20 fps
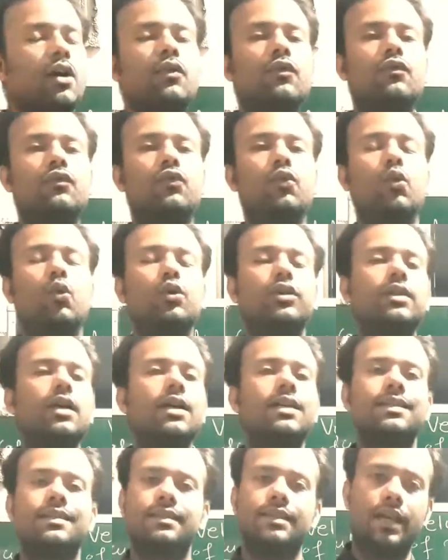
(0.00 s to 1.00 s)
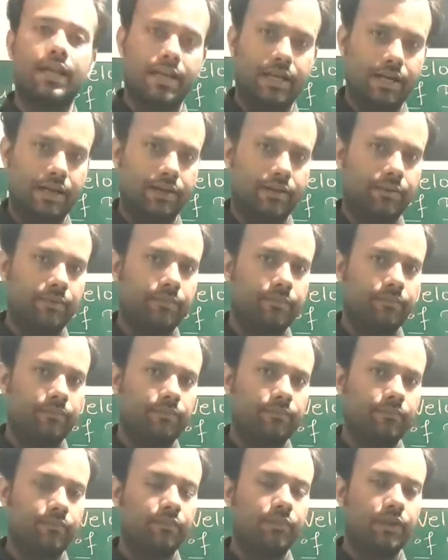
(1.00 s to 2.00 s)
fourth second.
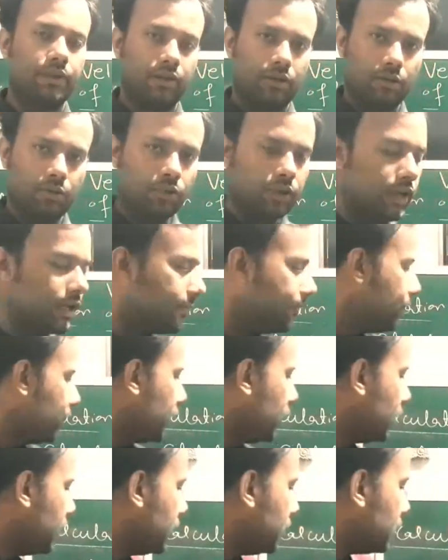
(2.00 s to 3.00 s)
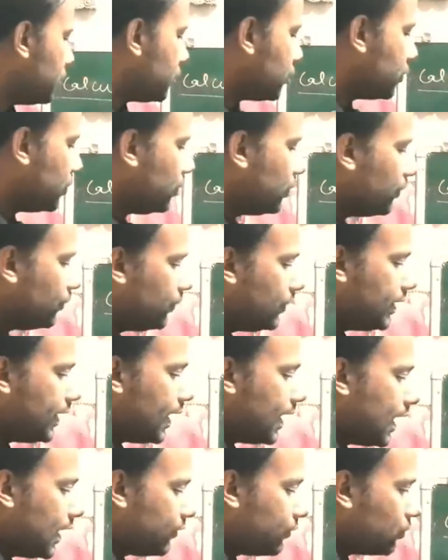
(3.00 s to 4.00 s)
Okay, so we
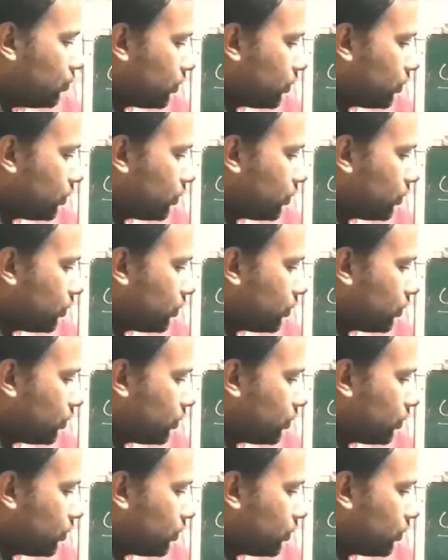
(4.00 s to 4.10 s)
have to